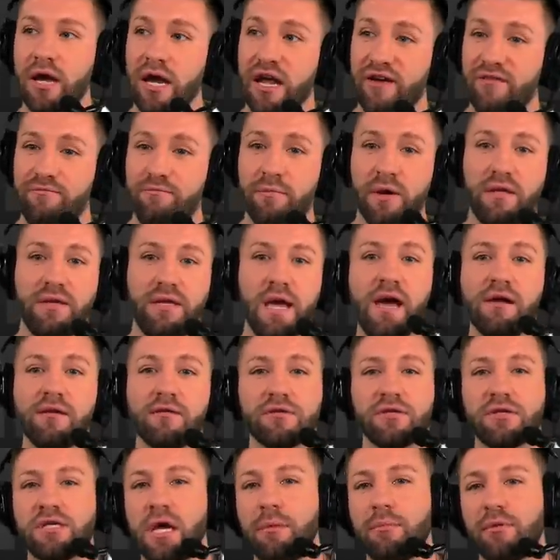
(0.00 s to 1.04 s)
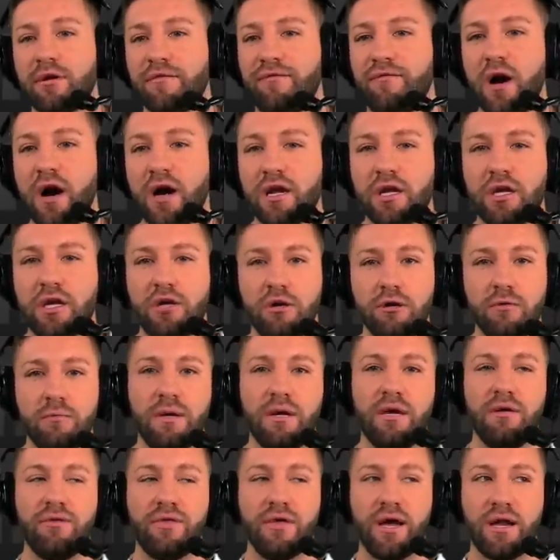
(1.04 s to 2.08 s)
if McDaniels is able to find a
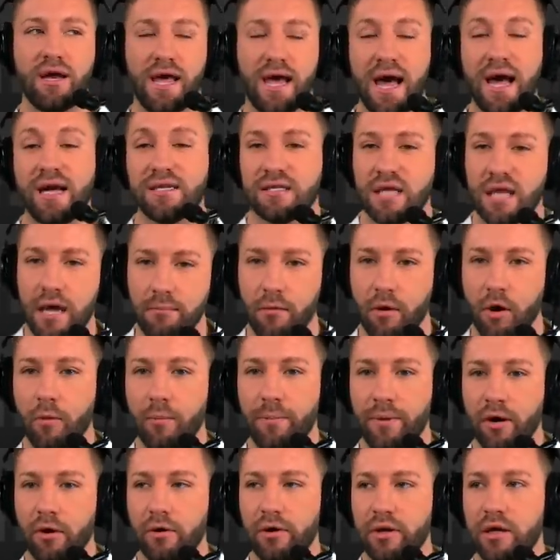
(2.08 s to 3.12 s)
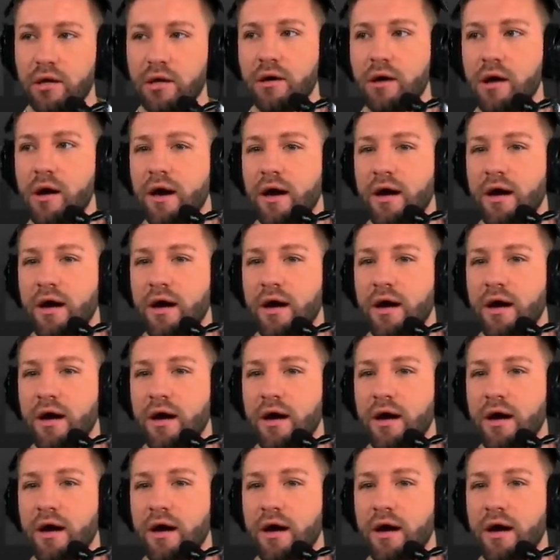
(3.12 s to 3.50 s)
QB that has that mobility